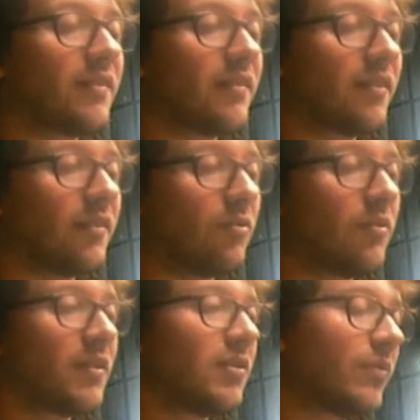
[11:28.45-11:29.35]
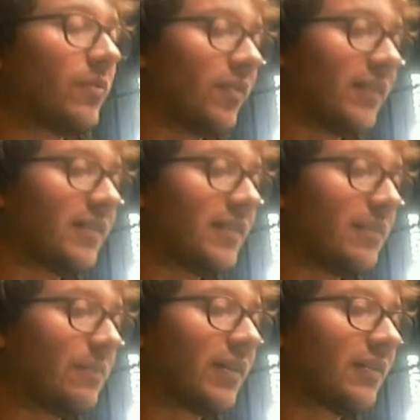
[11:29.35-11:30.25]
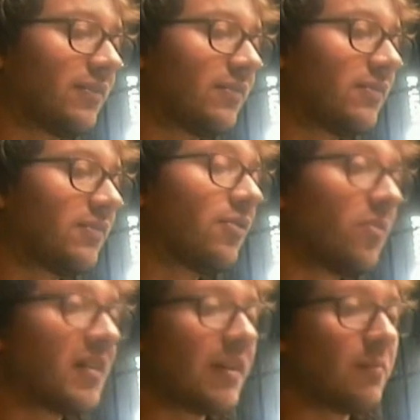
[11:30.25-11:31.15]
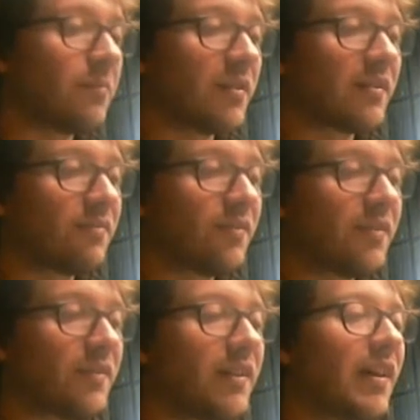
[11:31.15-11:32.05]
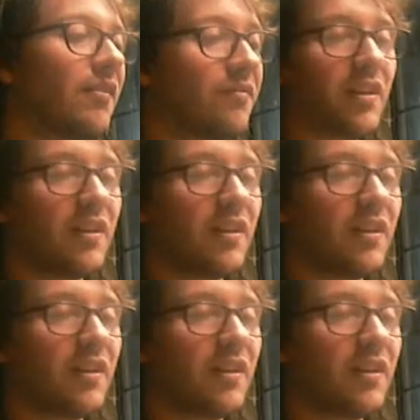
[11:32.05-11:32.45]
So whereas the MX30 and the MX50 have